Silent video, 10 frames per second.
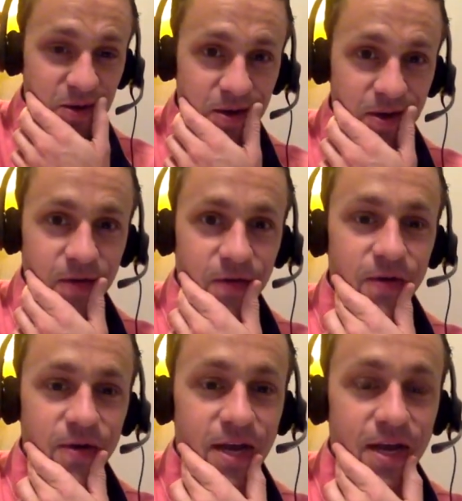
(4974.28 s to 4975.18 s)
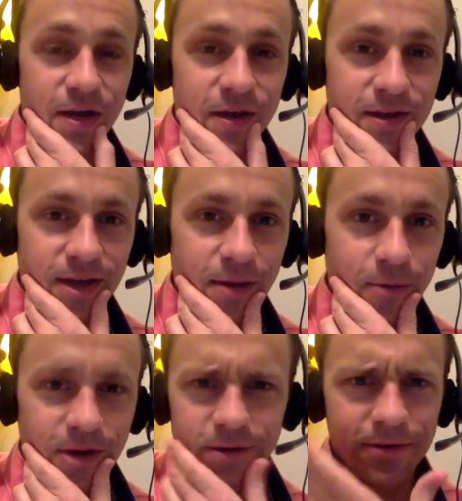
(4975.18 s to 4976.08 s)
guy. Yeah. Yeah.
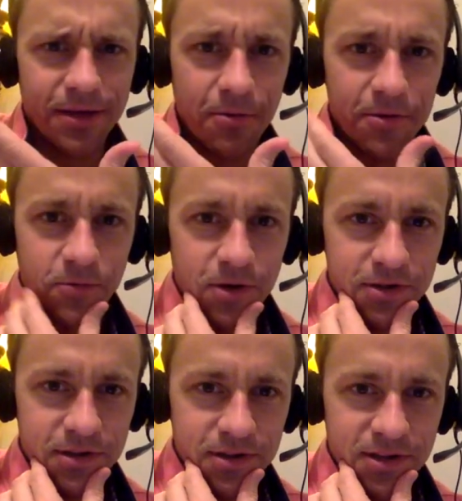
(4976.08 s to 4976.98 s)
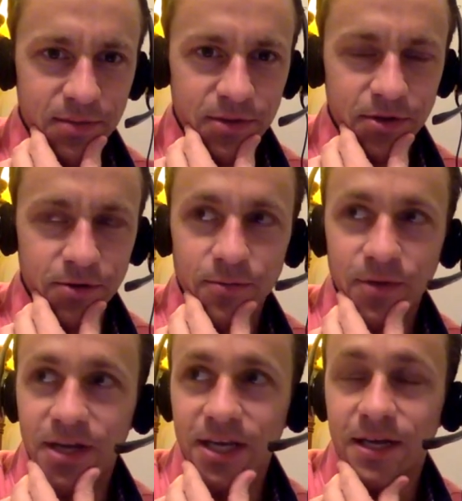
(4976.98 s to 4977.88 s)
Well, I don't think he always was. This is something new,
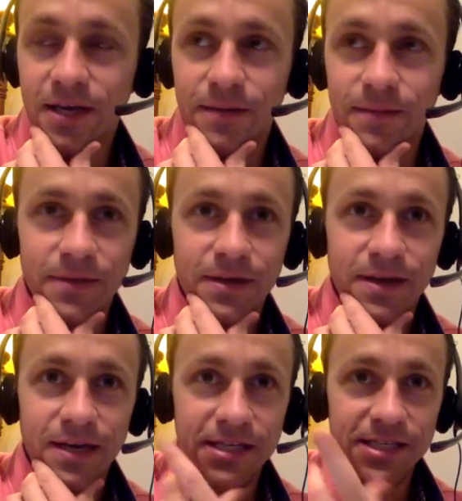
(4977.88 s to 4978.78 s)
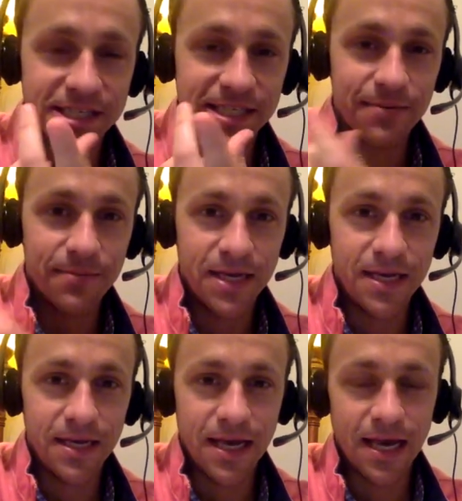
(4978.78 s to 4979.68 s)
but he, yeah. um, he just sent
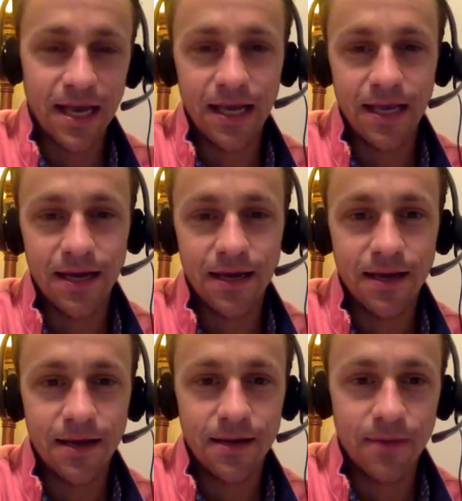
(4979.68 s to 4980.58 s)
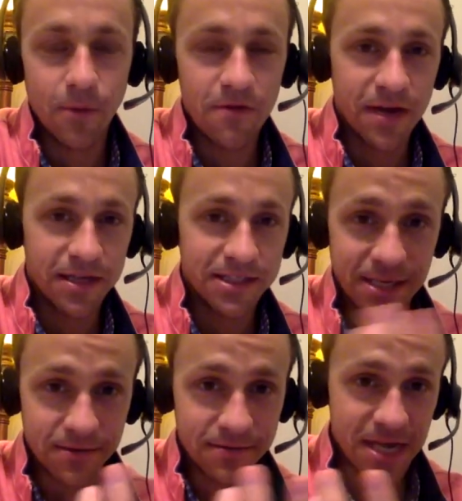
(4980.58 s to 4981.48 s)
me a, uh, my wife and I just
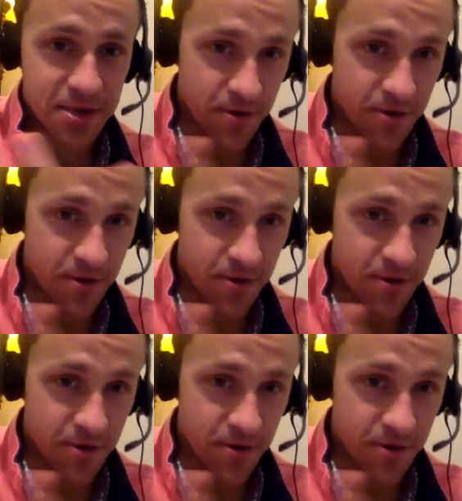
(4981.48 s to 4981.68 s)
had our ten year